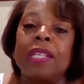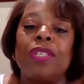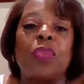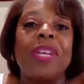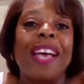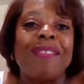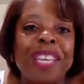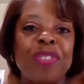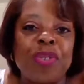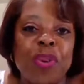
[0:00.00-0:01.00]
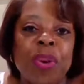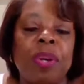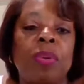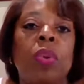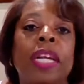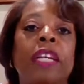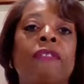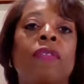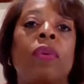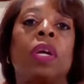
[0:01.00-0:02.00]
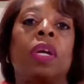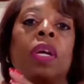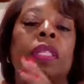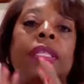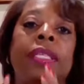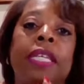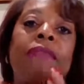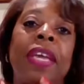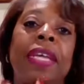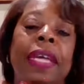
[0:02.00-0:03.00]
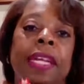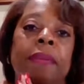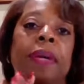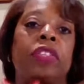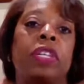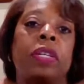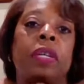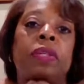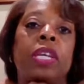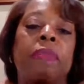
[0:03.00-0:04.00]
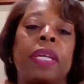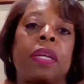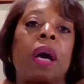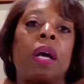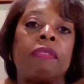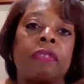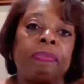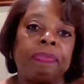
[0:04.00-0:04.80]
So we have Kendra Horn running for the seat vacated by Jim Inhofe.